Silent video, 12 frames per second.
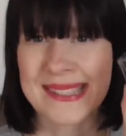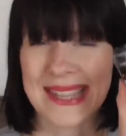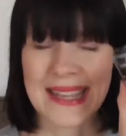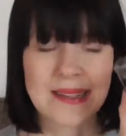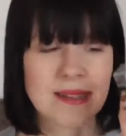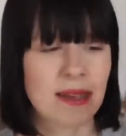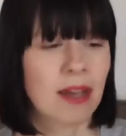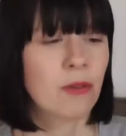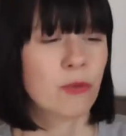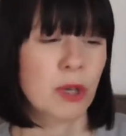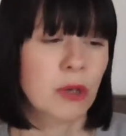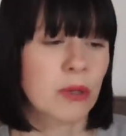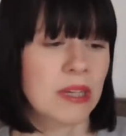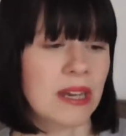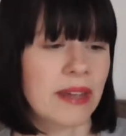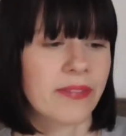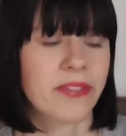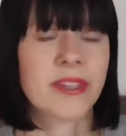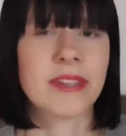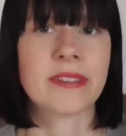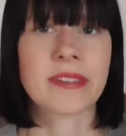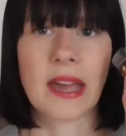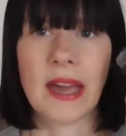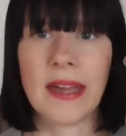scent. I really, really like
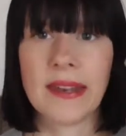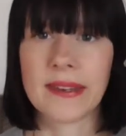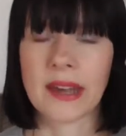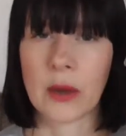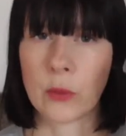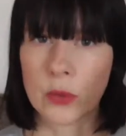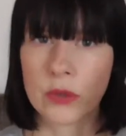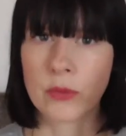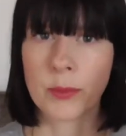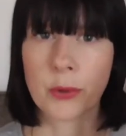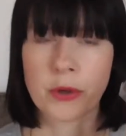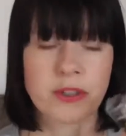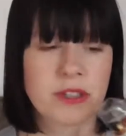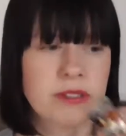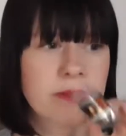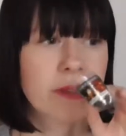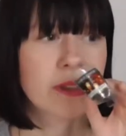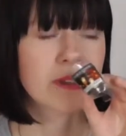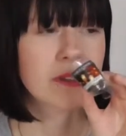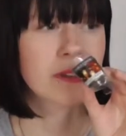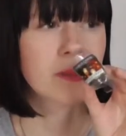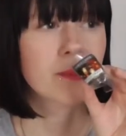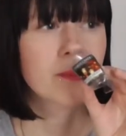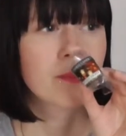this and I would repurchase
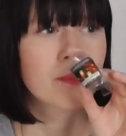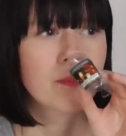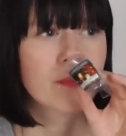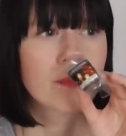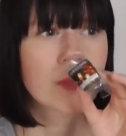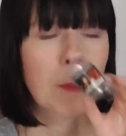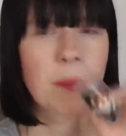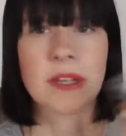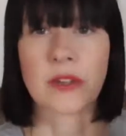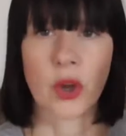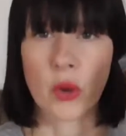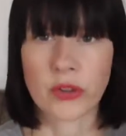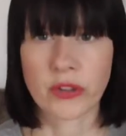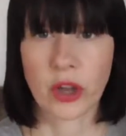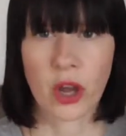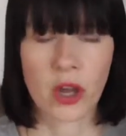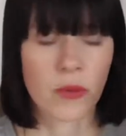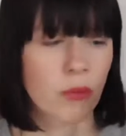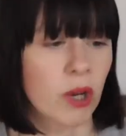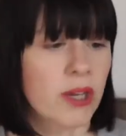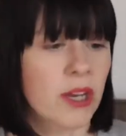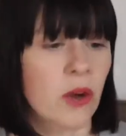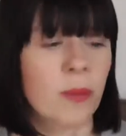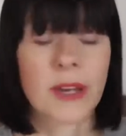this, but it's not autumn right
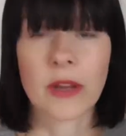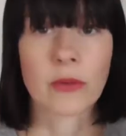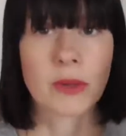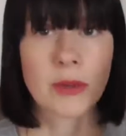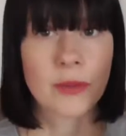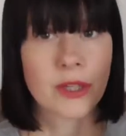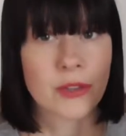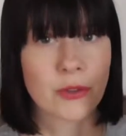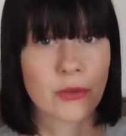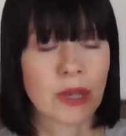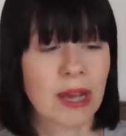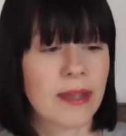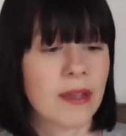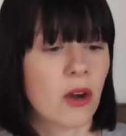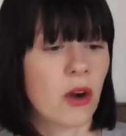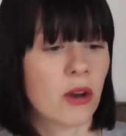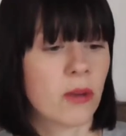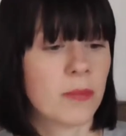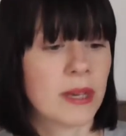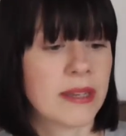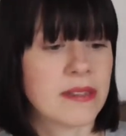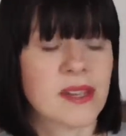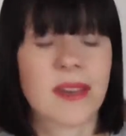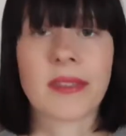now, but I really, really do like Autumn
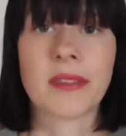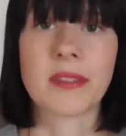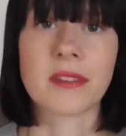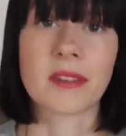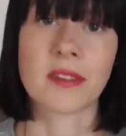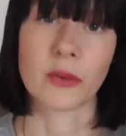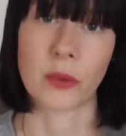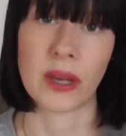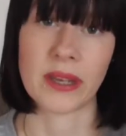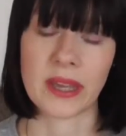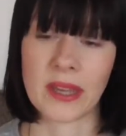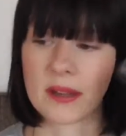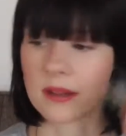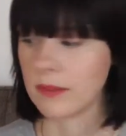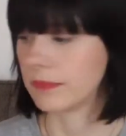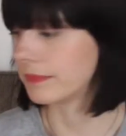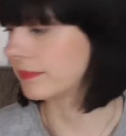Night. I think this is a great candle.